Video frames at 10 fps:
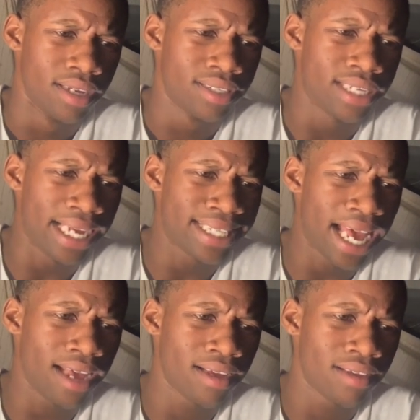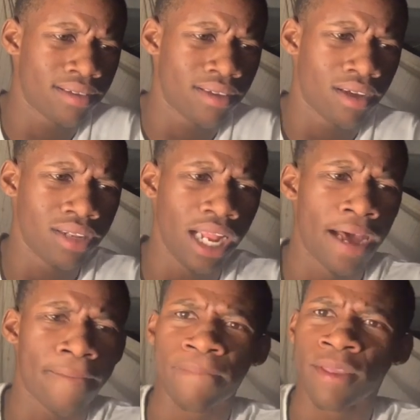Shake that.
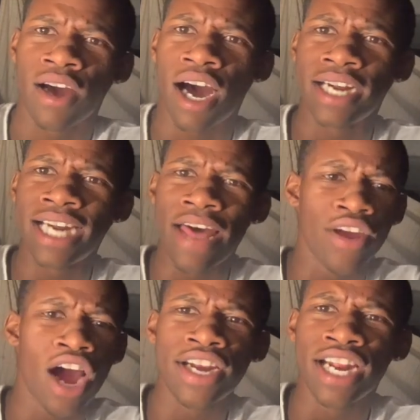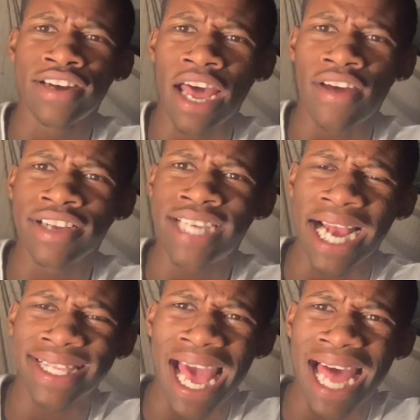Look, another another
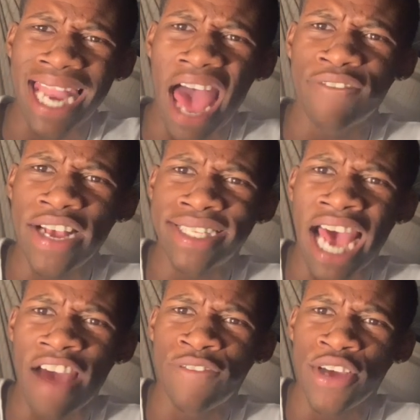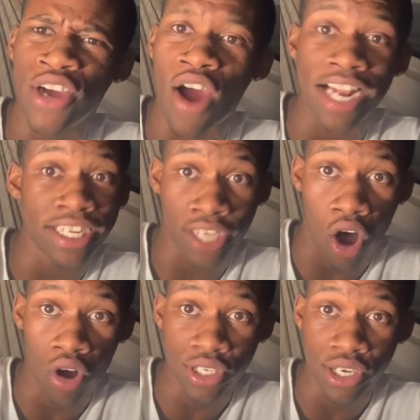shake that Laffy Taffy girl. I just
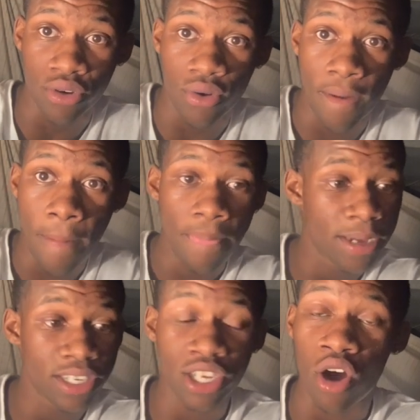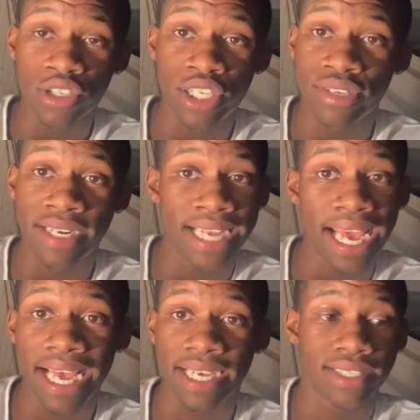told you. I just told you to
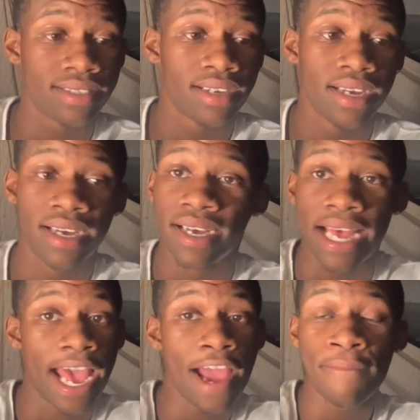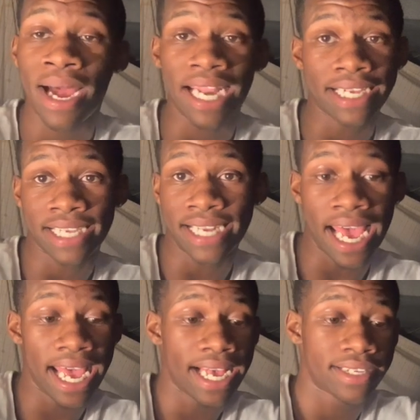dance. Everybody like to
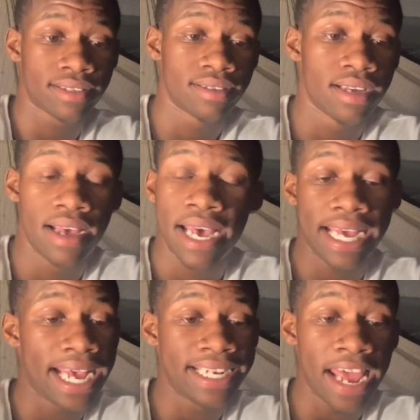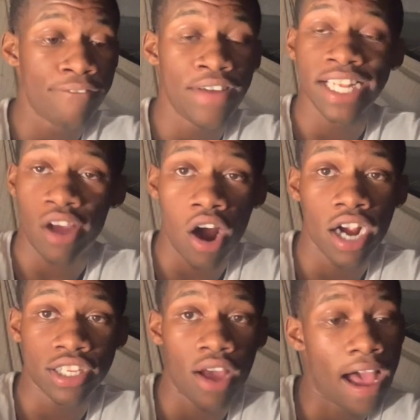dance. Hey, they fish
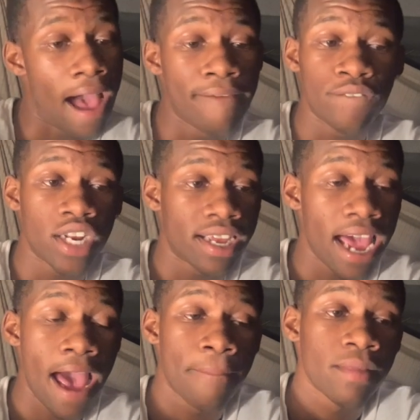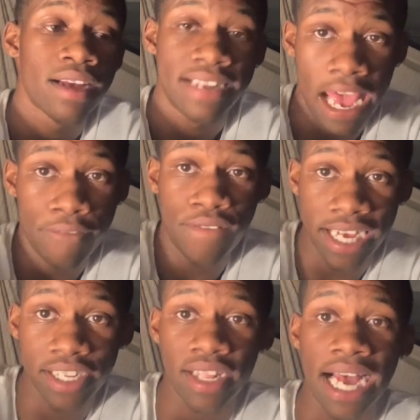hard though. I ain't finna cap. They
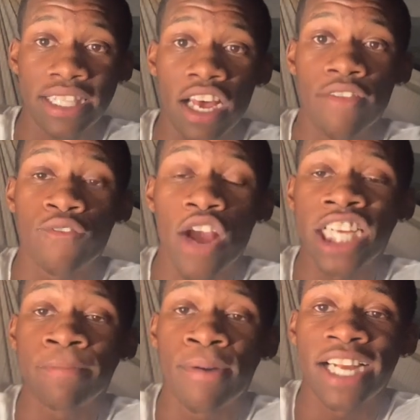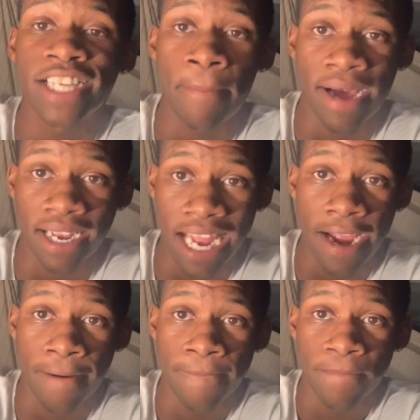fish look like the Fresh Prince of Bel
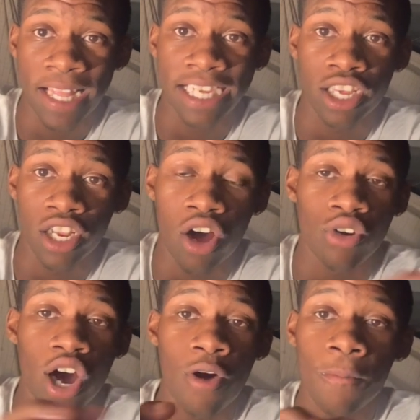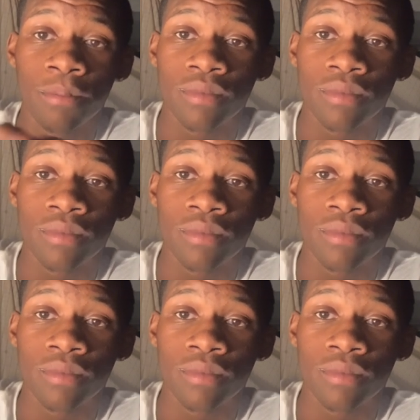Air. Like the logo,